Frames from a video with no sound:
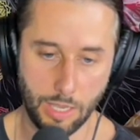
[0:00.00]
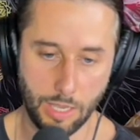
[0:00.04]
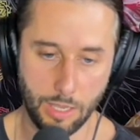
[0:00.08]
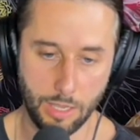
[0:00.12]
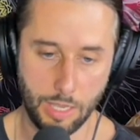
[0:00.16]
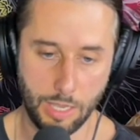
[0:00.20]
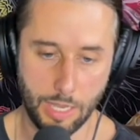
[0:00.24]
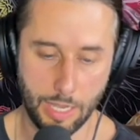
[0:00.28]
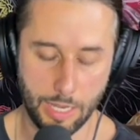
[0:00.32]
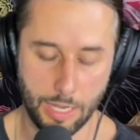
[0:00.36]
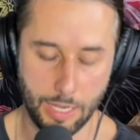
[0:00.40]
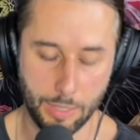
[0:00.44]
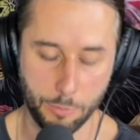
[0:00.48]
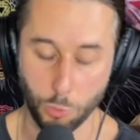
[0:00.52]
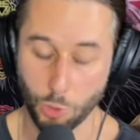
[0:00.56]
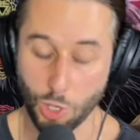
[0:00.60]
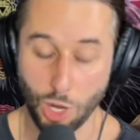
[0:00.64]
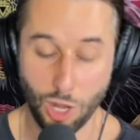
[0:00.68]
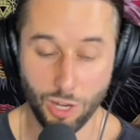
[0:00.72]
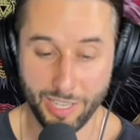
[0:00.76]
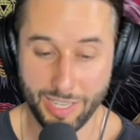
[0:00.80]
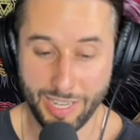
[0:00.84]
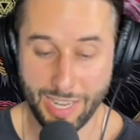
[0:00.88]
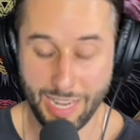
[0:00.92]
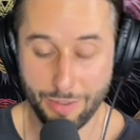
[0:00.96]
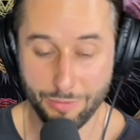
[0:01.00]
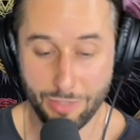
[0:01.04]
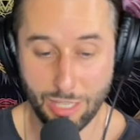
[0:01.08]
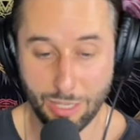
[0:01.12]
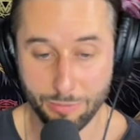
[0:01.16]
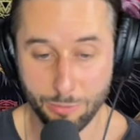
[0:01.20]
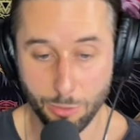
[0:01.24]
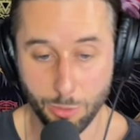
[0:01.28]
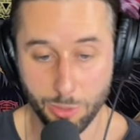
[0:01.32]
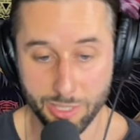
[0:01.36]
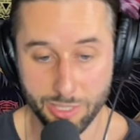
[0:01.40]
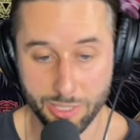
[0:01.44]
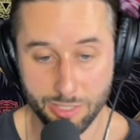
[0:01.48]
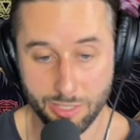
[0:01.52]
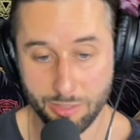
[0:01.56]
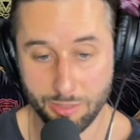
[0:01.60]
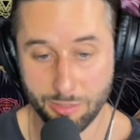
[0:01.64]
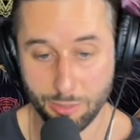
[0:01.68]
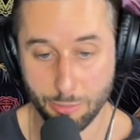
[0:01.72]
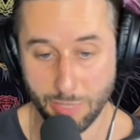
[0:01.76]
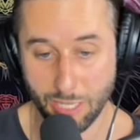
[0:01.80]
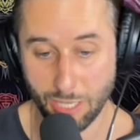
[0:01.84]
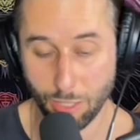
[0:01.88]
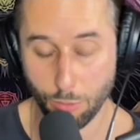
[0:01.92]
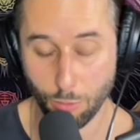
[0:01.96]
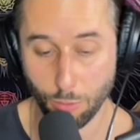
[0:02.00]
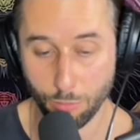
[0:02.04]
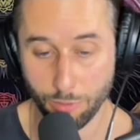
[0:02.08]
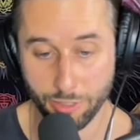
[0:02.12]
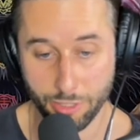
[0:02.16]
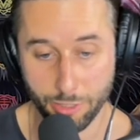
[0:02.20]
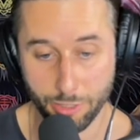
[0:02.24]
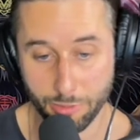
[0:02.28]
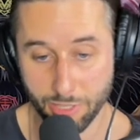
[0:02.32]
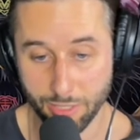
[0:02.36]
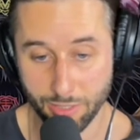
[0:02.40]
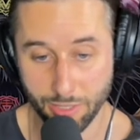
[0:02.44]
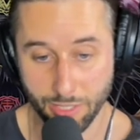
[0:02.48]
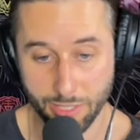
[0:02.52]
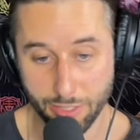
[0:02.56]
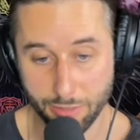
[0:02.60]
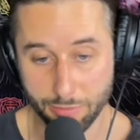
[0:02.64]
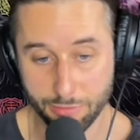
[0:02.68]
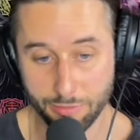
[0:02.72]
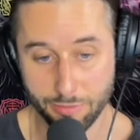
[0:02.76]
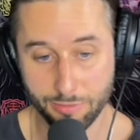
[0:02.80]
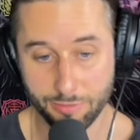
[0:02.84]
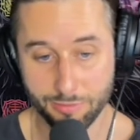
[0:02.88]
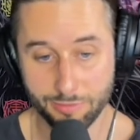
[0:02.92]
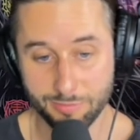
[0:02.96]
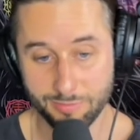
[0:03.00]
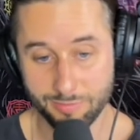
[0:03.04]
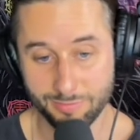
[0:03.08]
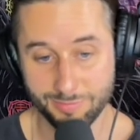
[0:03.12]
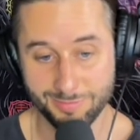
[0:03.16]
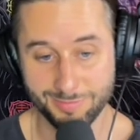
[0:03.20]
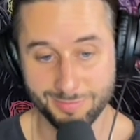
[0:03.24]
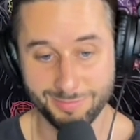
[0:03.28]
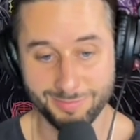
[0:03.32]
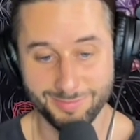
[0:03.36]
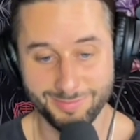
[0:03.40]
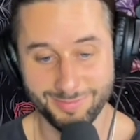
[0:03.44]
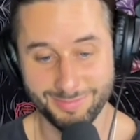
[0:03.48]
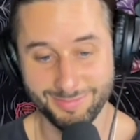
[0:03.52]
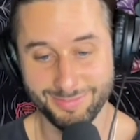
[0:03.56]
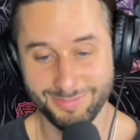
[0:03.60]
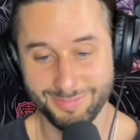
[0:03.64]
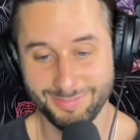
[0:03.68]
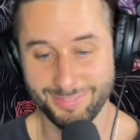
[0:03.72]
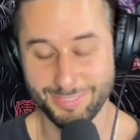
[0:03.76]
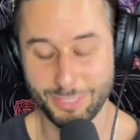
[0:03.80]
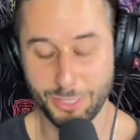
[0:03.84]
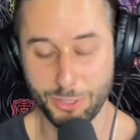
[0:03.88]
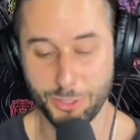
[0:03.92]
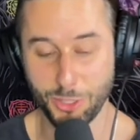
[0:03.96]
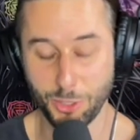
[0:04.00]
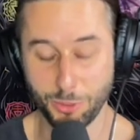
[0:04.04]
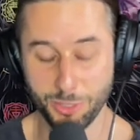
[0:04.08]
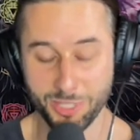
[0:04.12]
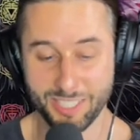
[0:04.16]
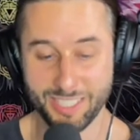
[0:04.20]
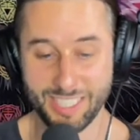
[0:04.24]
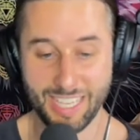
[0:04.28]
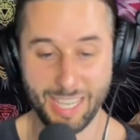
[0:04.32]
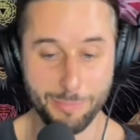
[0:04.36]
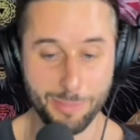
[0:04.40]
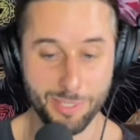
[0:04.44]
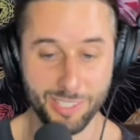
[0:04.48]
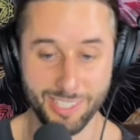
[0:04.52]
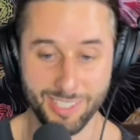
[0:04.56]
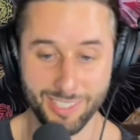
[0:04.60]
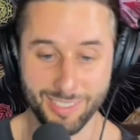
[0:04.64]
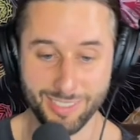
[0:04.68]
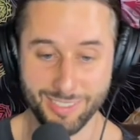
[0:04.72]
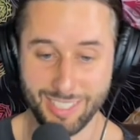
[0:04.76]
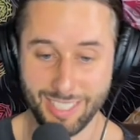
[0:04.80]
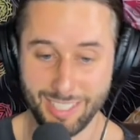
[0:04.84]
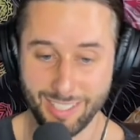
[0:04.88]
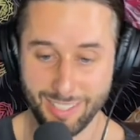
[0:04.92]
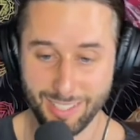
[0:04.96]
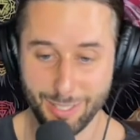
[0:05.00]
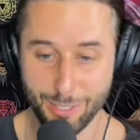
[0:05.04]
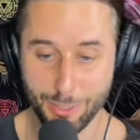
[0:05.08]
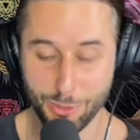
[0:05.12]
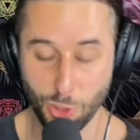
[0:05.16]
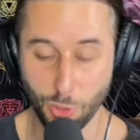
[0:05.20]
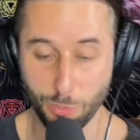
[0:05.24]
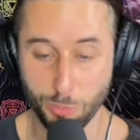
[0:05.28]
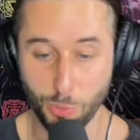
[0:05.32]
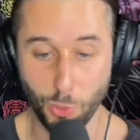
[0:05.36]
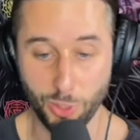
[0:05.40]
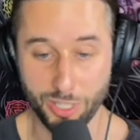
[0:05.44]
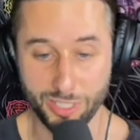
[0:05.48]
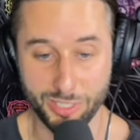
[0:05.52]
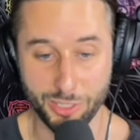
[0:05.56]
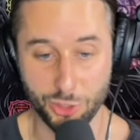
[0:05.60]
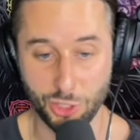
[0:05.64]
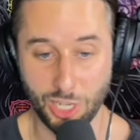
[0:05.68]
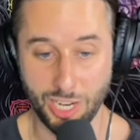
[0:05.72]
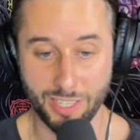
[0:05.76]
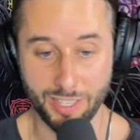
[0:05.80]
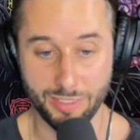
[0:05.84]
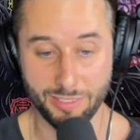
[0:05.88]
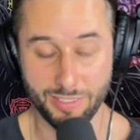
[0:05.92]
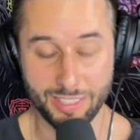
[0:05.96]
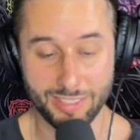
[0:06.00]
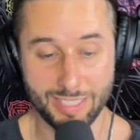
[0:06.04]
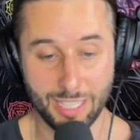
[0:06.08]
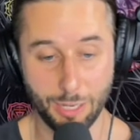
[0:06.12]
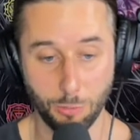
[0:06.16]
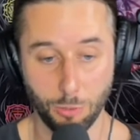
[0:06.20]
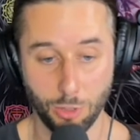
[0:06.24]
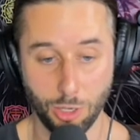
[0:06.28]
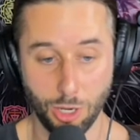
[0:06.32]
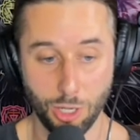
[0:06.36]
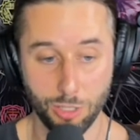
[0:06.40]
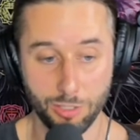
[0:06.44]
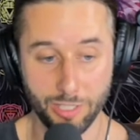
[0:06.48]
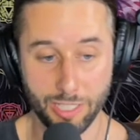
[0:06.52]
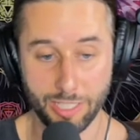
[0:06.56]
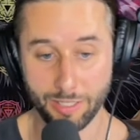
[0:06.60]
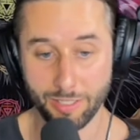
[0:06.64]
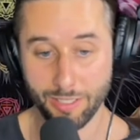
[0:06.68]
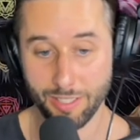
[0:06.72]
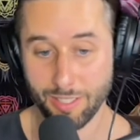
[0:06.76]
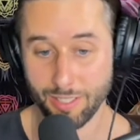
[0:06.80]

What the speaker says: And we're all going to have that voice no matter what we're doing in life. There's no escaping it. There's no point in trying to think that we're all like,